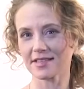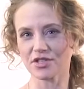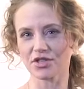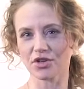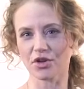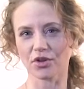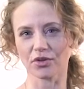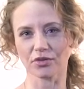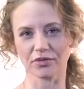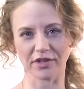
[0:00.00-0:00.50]

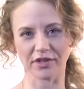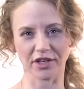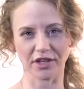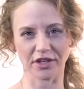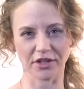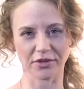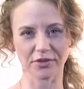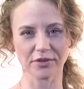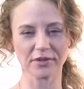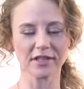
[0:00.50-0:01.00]
sole
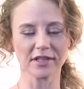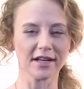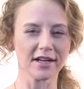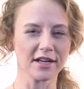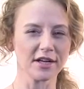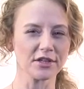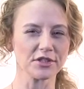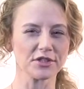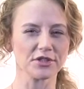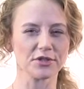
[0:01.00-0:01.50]
video
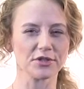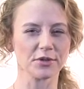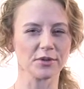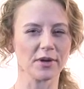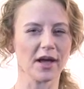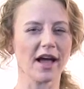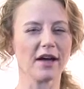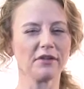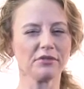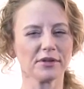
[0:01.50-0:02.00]
to
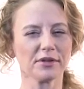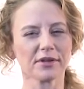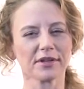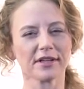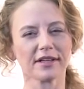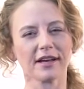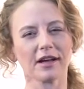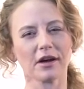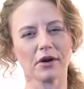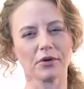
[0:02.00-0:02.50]
have a look
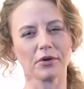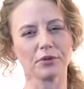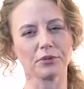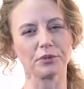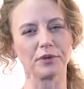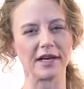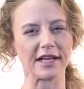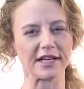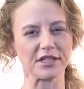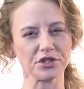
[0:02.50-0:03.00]
at our
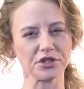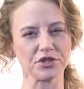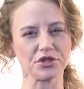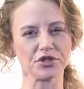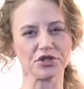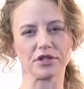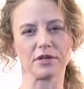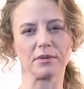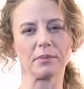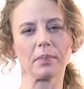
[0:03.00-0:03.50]

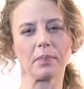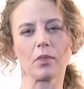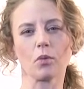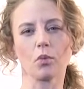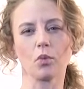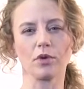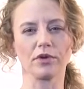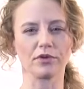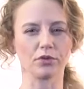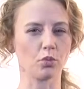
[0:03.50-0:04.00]
relationship
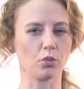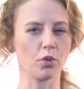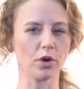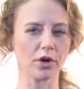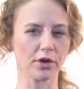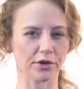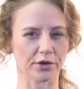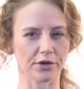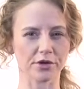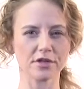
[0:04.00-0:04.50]
with
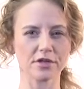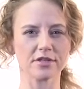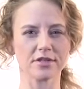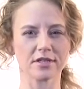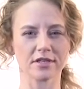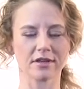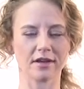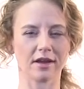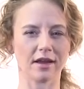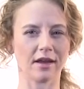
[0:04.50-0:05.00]

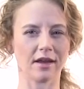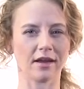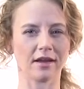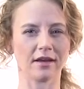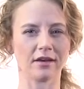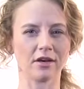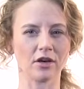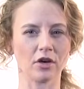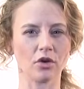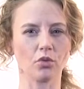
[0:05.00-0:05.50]
words
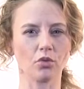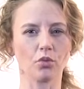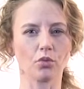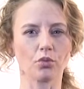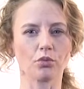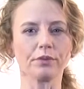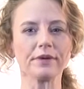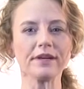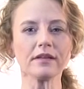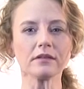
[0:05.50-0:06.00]
in
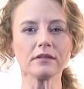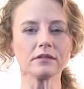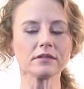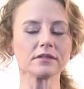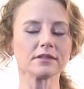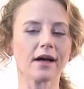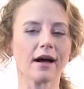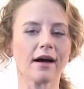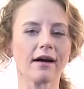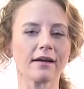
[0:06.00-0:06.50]

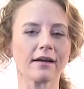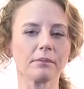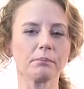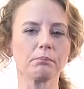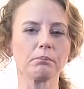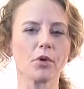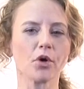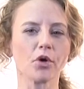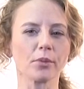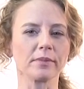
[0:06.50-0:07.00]
real-time
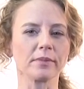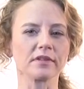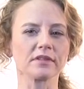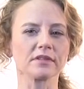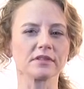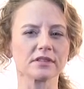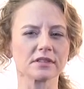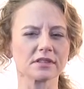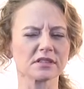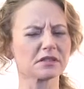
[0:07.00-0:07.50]

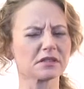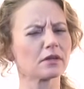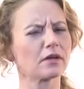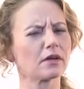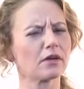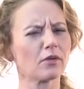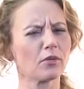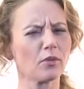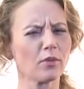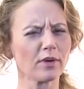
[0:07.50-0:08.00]
moments.
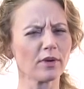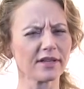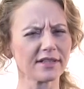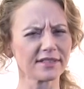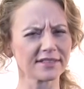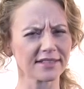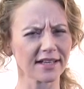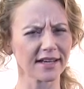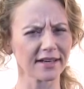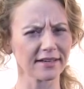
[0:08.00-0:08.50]
What
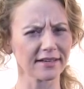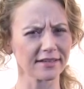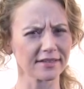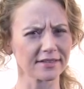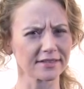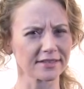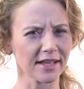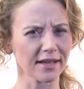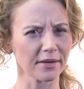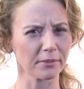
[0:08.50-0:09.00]
exactly
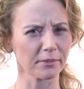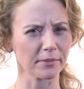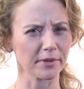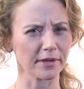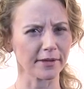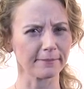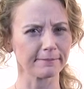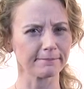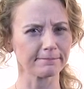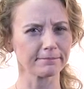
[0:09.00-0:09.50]
does that
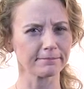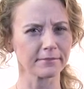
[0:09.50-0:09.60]
mean?